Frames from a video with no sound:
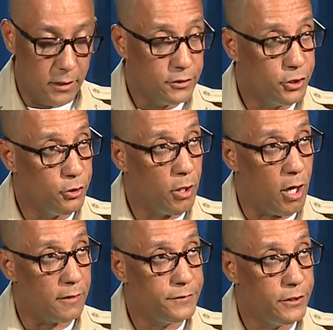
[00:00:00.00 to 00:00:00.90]
Two
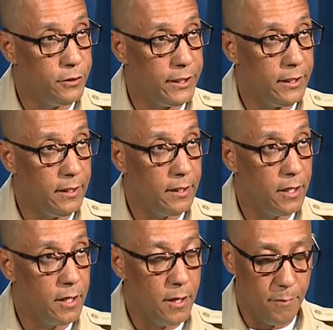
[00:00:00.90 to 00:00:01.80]
off duty
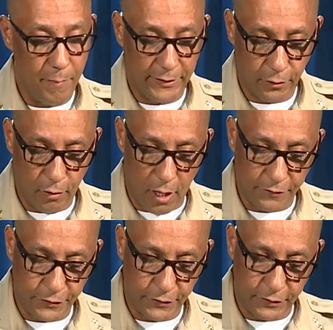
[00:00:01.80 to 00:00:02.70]
Metro
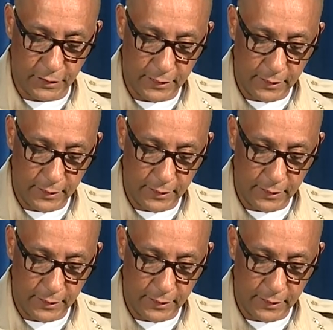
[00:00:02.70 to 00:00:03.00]
officers